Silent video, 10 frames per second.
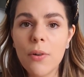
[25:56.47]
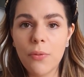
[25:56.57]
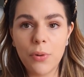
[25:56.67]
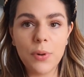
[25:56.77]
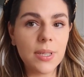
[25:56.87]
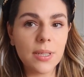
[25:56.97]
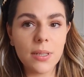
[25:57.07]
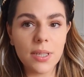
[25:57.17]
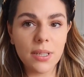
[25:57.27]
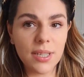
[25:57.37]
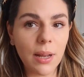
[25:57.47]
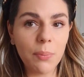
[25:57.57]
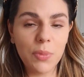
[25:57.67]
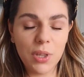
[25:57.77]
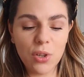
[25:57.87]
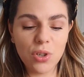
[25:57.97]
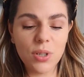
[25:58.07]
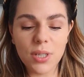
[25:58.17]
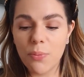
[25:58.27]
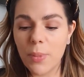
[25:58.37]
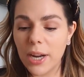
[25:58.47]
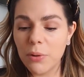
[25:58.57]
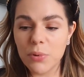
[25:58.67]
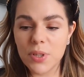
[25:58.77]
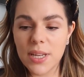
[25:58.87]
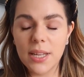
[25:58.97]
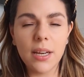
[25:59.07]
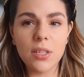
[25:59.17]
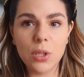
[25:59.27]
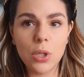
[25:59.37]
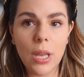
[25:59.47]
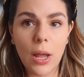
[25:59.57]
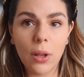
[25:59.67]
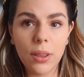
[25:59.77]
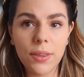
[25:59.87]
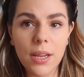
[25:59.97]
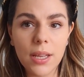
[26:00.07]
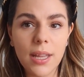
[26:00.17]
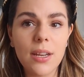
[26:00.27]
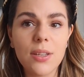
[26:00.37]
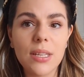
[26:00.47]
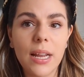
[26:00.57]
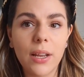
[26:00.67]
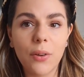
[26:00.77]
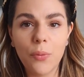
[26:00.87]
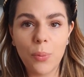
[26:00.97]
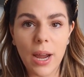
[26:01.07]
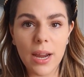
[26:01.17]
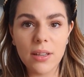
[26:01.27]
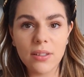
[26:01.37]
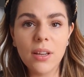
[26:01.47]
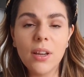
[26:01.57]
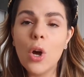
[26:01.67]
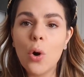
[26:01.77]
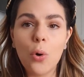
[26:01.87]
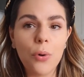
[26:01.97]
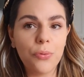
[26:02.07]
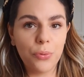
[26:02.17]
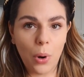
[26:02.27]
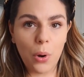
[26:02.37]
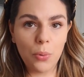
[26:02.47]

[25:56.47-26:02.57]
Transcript: for instance, some teachers of mine were saying there's nothing that is like right or wrong